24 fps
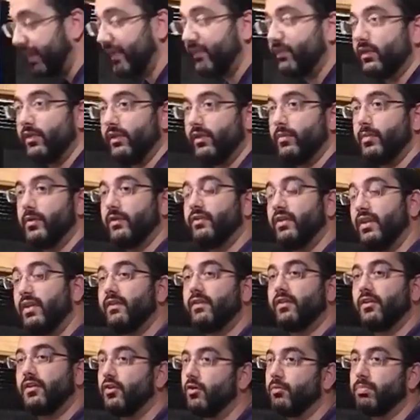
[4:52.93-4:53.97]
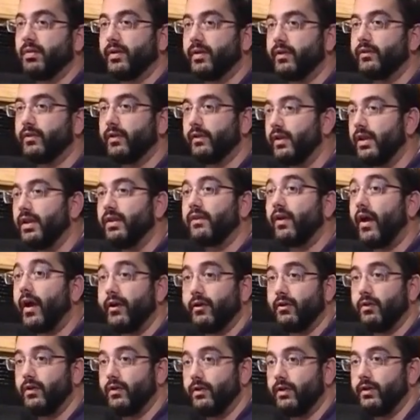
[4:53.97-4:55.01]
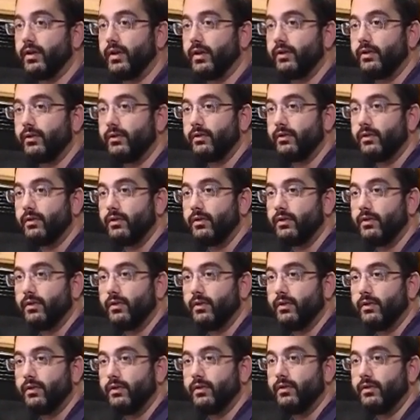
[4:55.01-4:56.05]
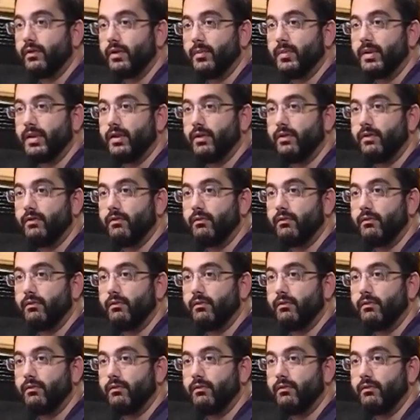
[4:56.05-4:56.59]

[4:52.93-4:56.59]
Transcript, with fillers: basically the most insecure place on the entire internet. I mean,